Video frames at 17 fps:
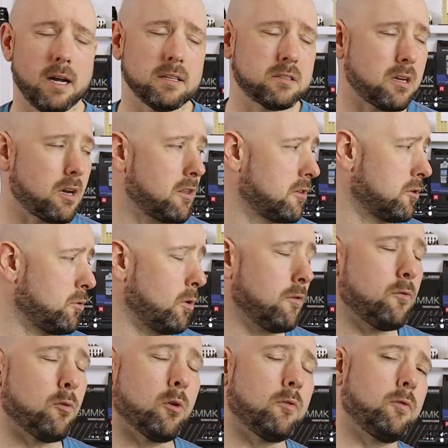instead of the
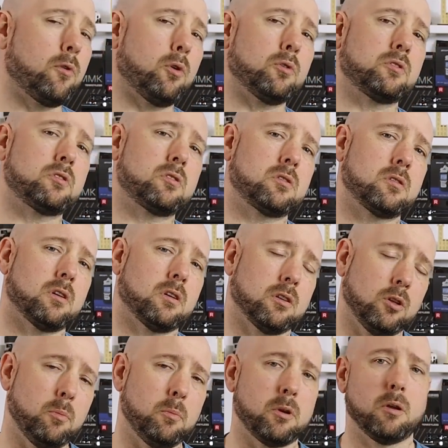24 volts
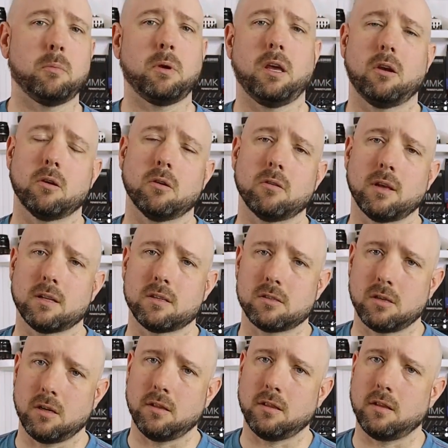aluminum heater
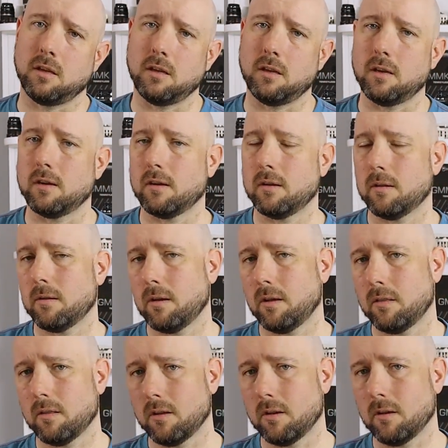that's in the, uh,
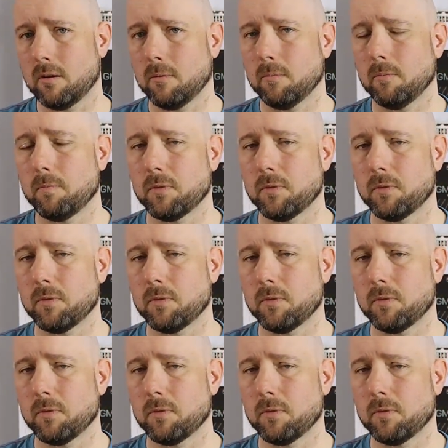in the,